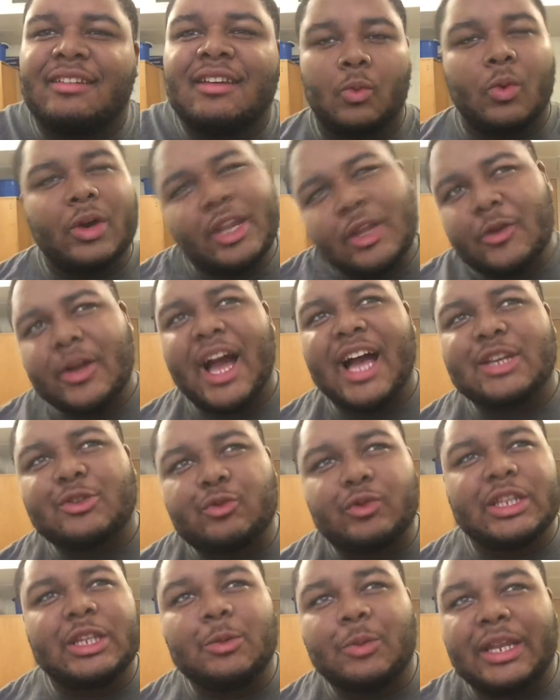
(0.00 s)
What do you guys
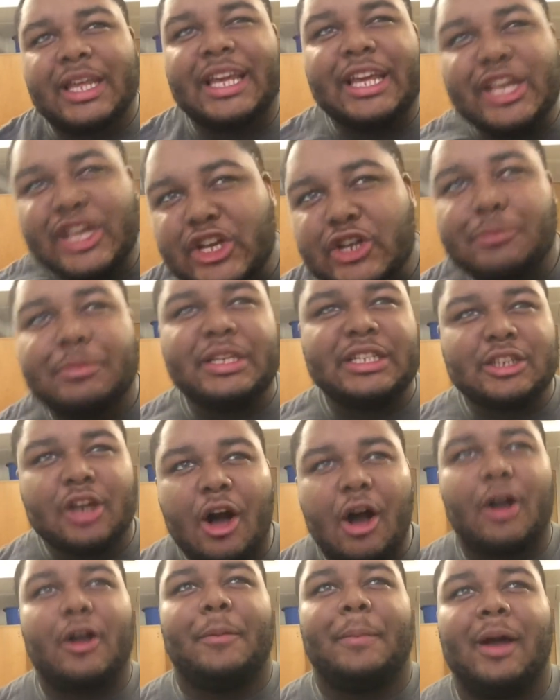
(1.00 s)
really want to hear me
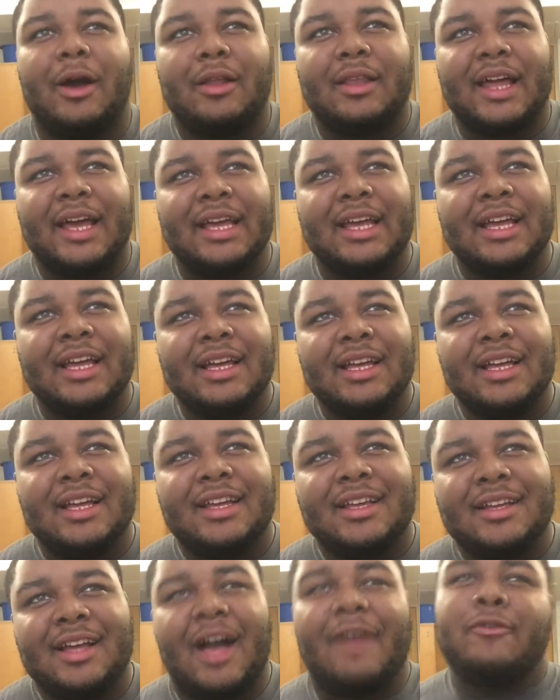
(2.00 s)
talk about? Like,
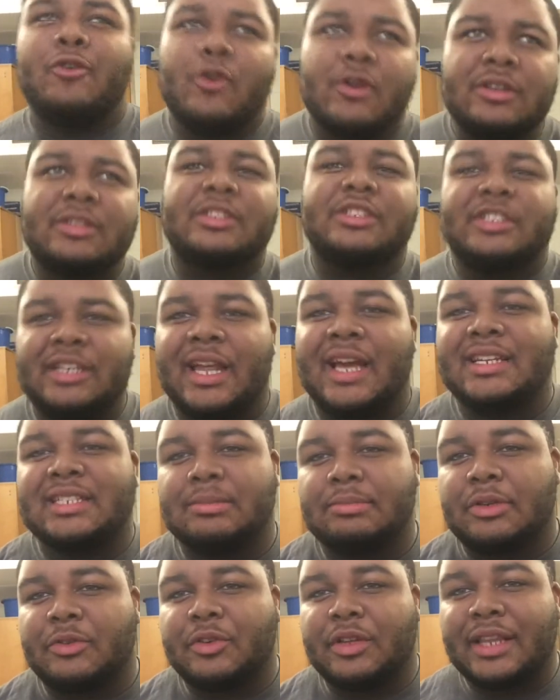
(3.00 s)
of course the shit has
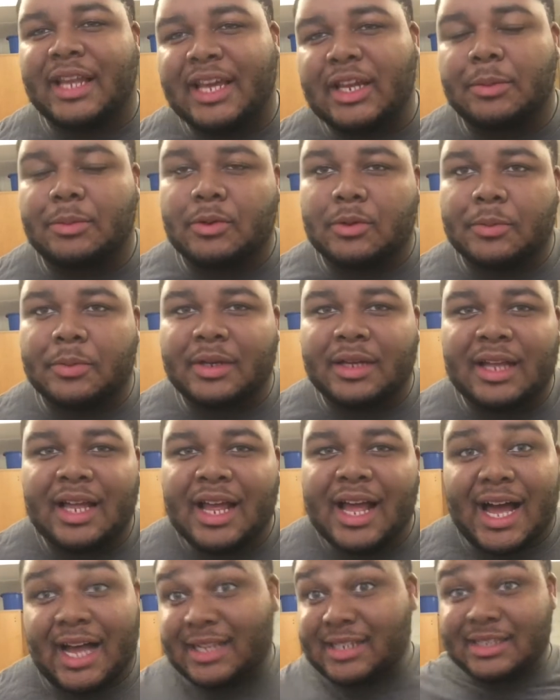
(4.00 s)
to be relatable, but
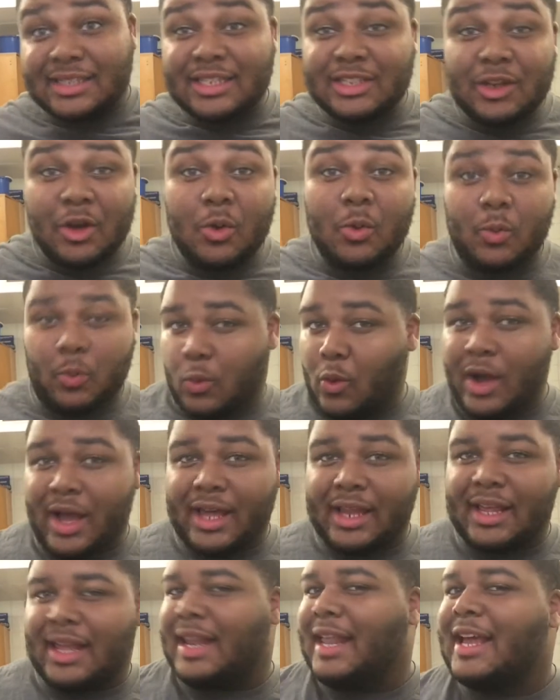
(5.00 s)
I just didn't know
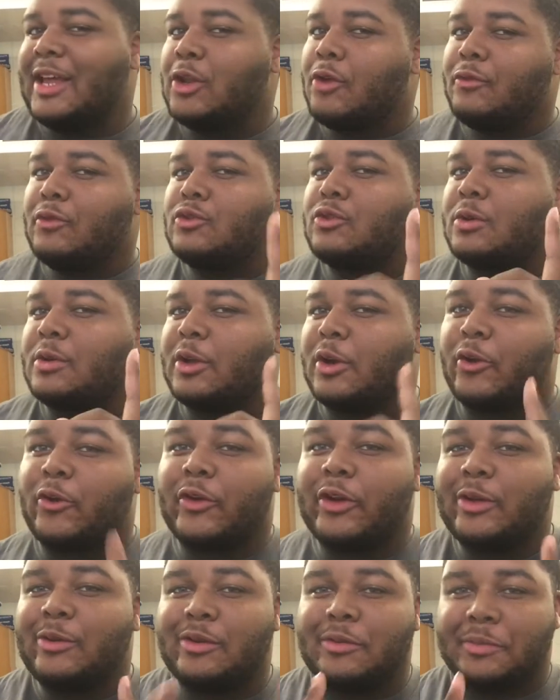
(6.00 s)
what. And I didn't know if you're going to
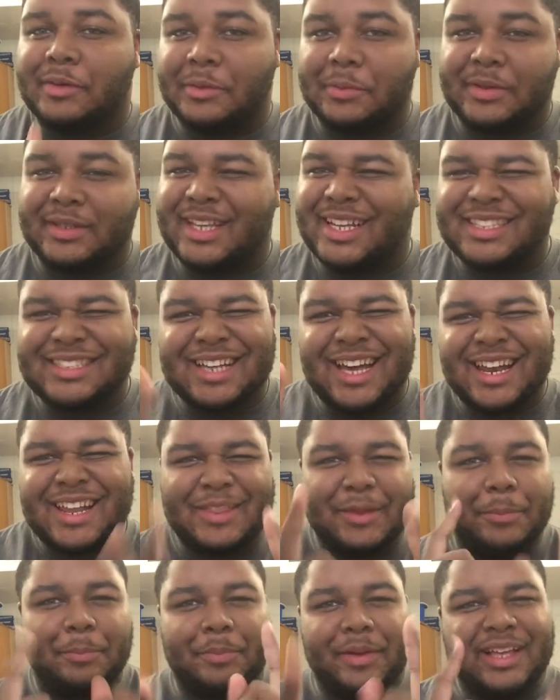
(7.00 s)
agree with me, but that's kind of
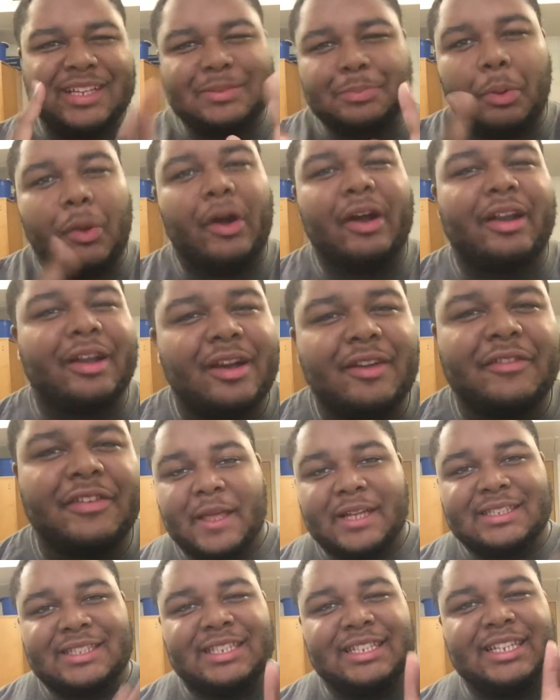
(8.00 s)
the best part of it.
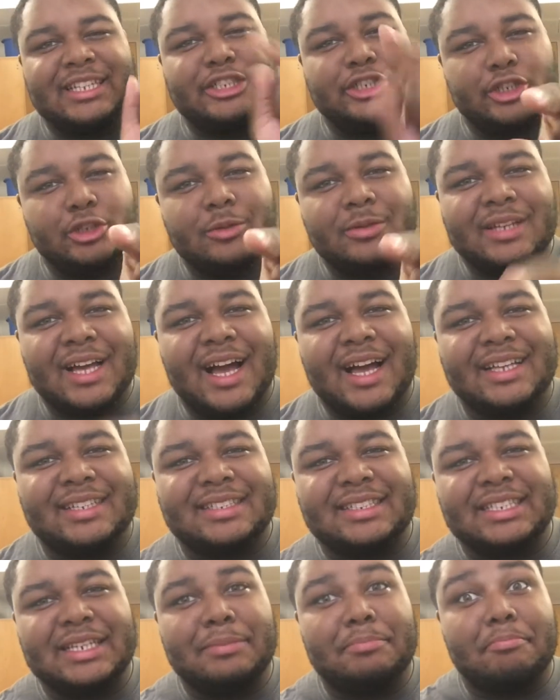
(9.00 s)
To let you guys
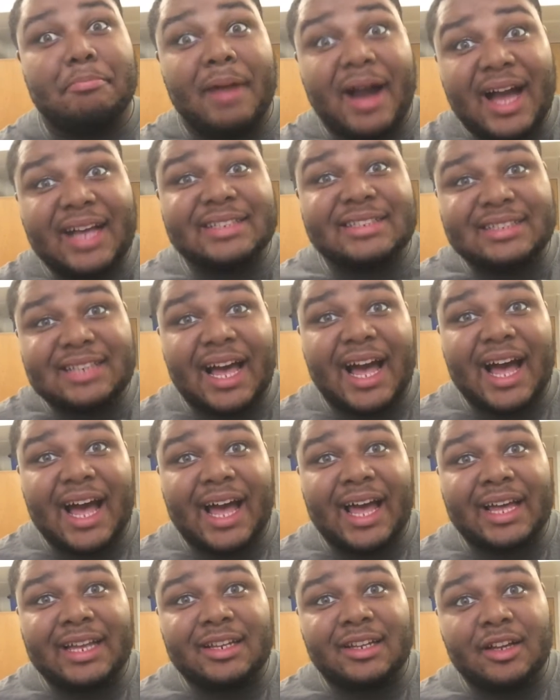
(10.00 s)
see my
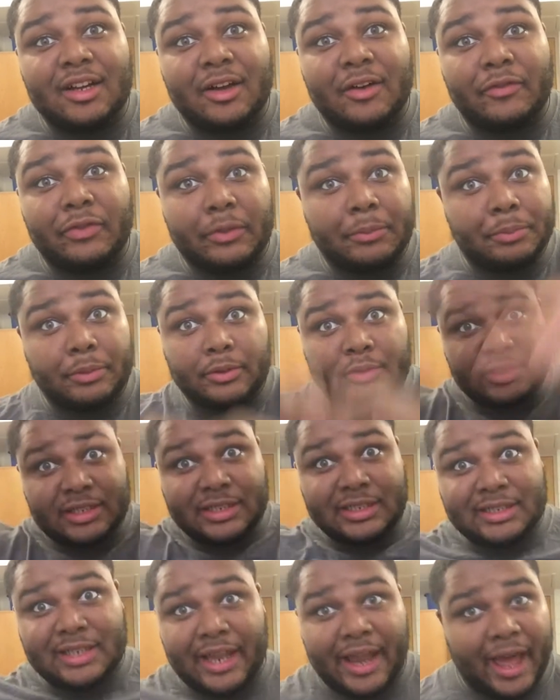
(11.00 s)
side of the
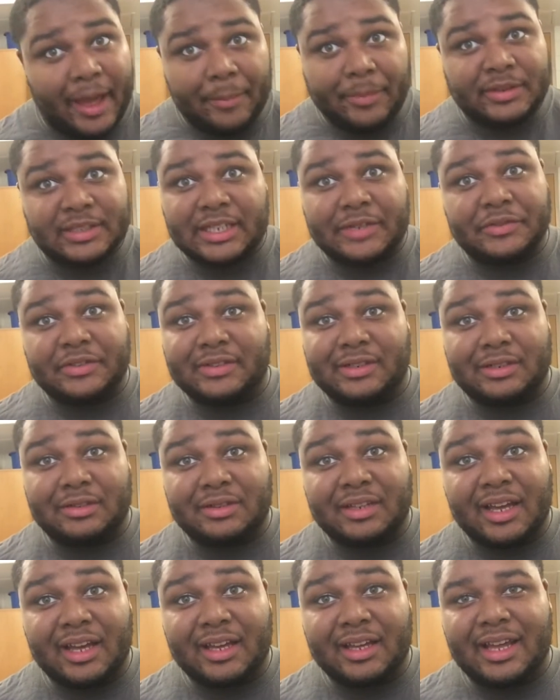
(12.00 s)
bullshit that happens every
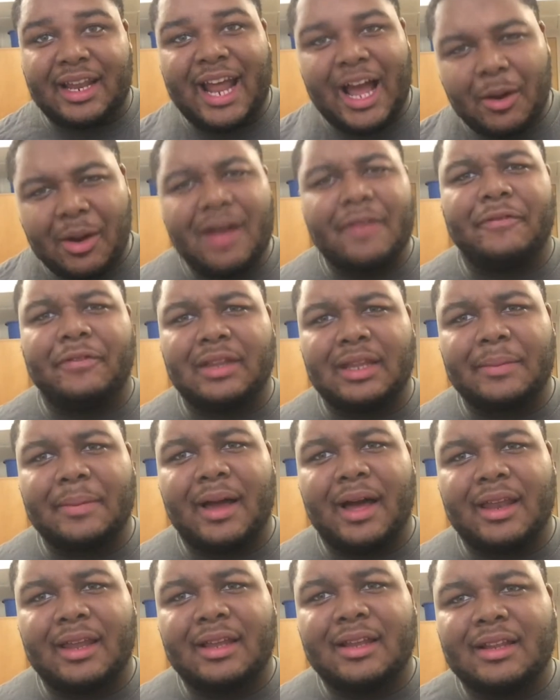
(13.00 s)
single day and how I feel
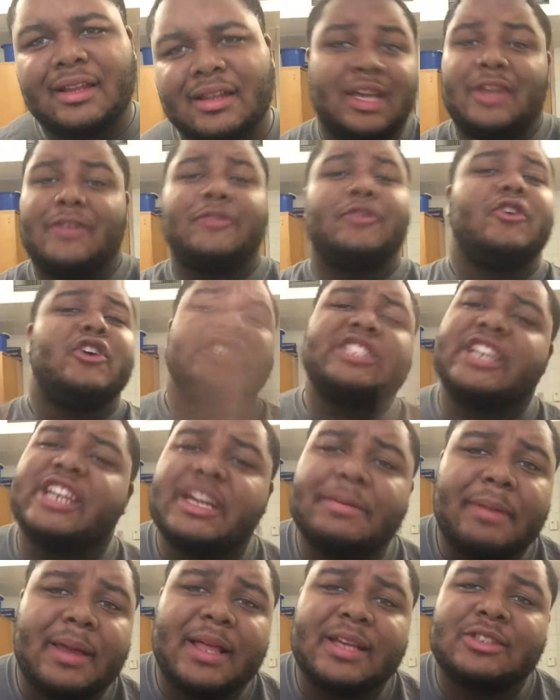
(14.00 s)
about it. And of course,
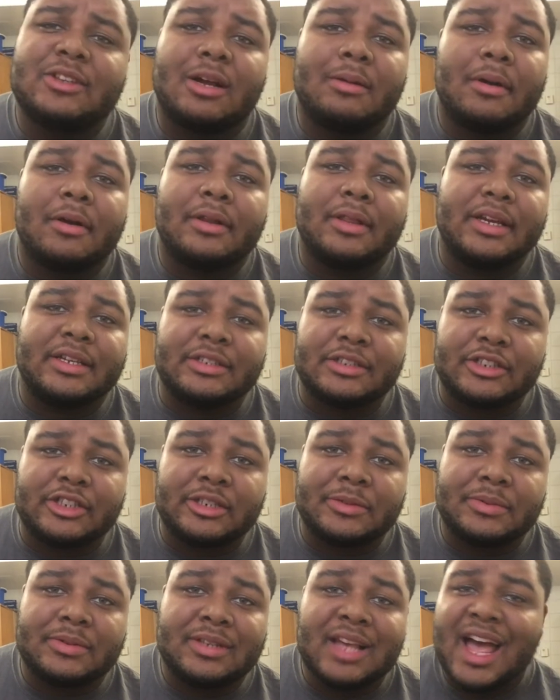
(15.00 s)
everybody like to talk about
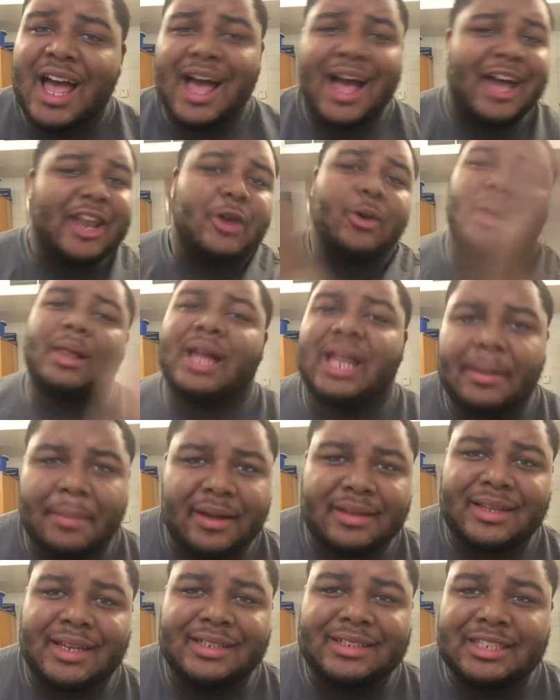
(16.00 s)
relationships. I know a lot
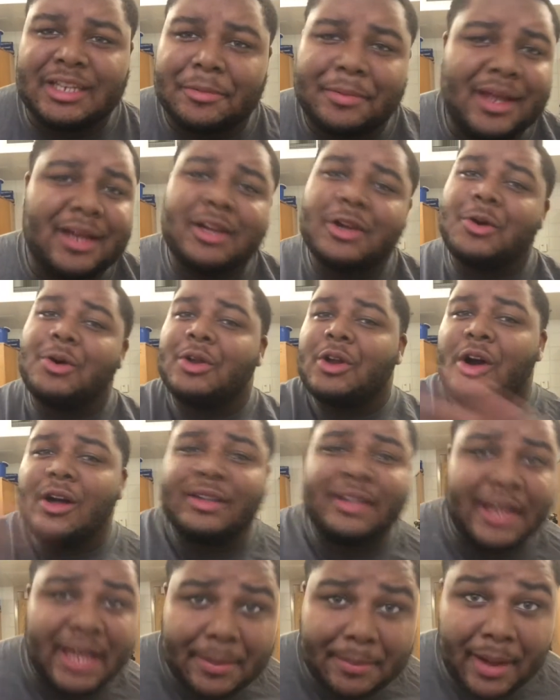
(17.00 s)
about that shit, but I can go on
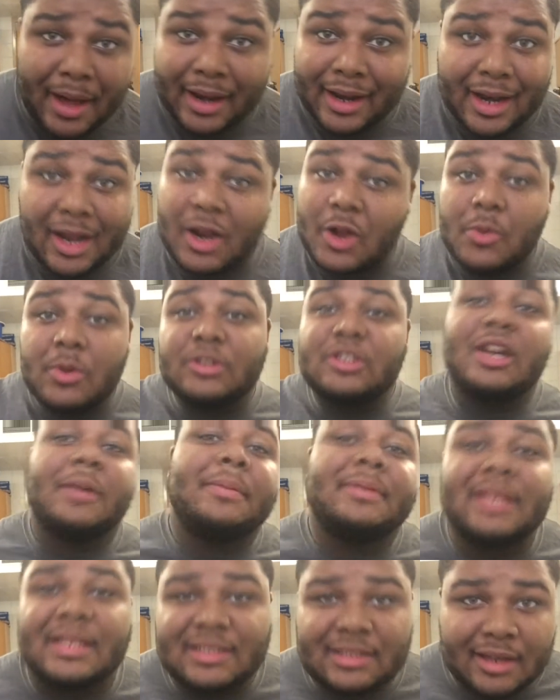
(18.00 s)
all day about it. I don't want to talk
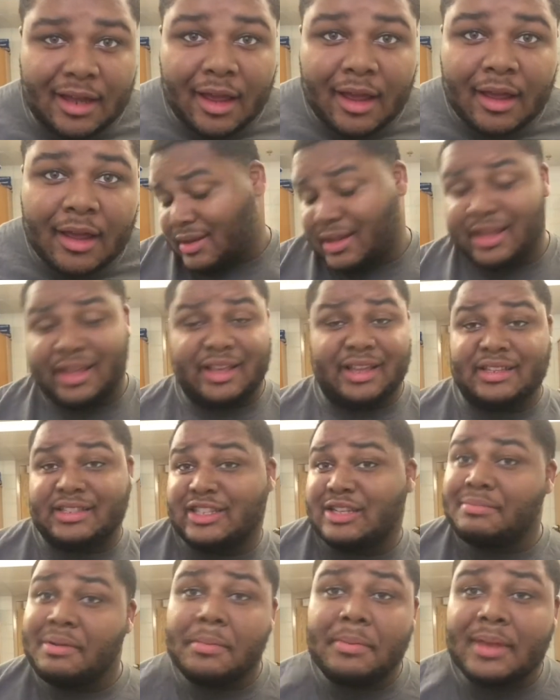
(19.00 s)
about that today. And
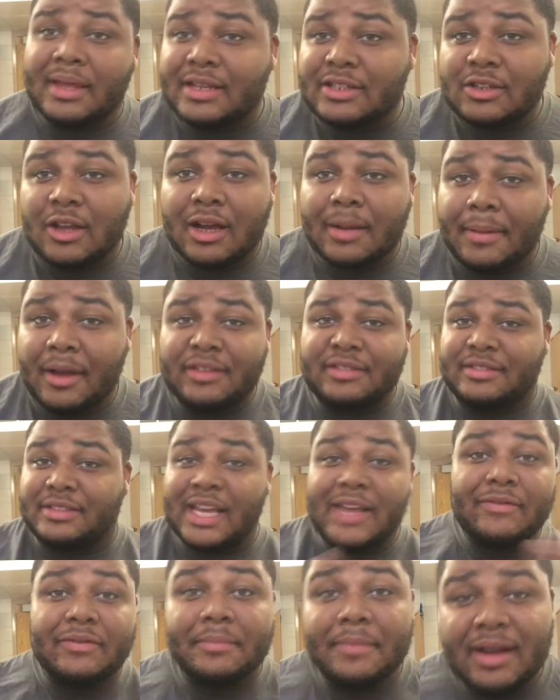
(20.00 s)
some people like to talk about
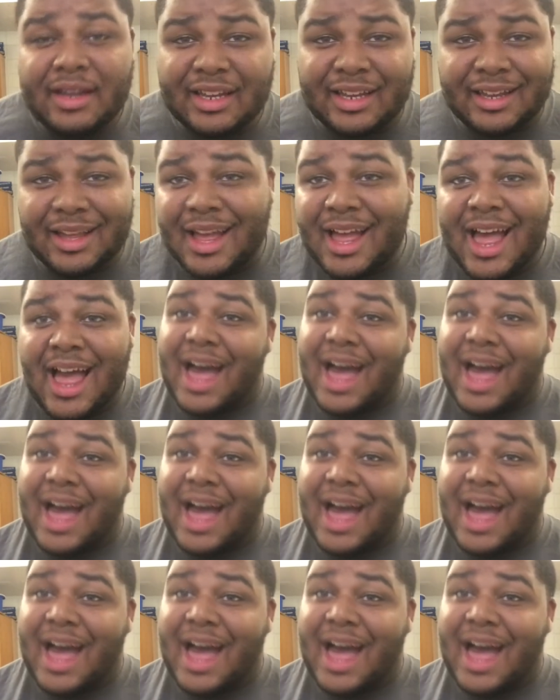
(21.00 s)
saving money.